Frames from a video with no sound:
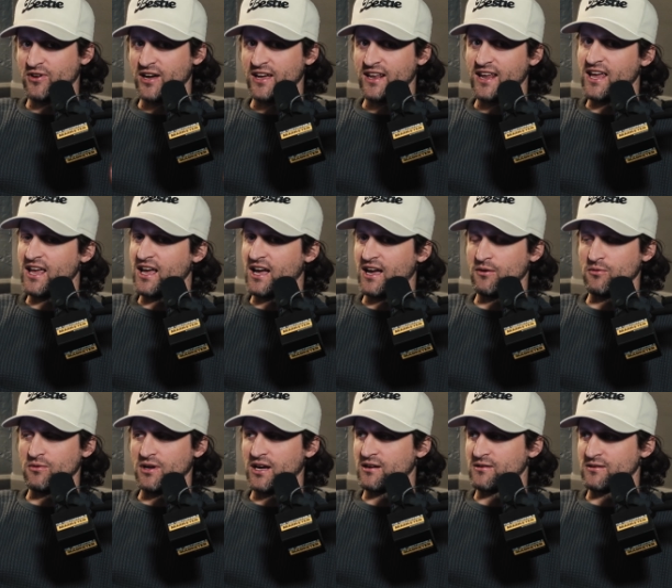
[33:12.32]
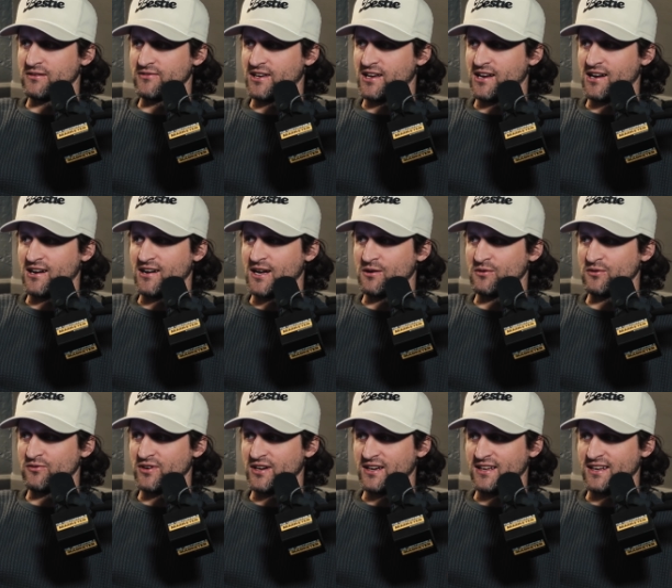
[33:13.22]
fight. I don't even care. I will
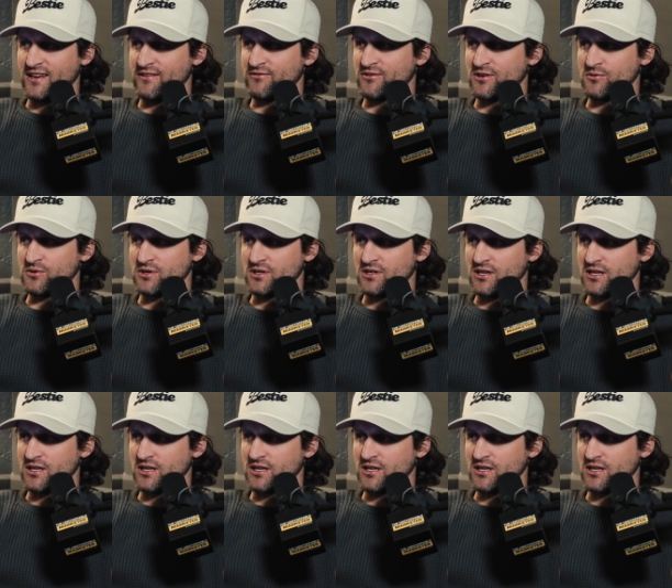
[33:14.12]
fight everyone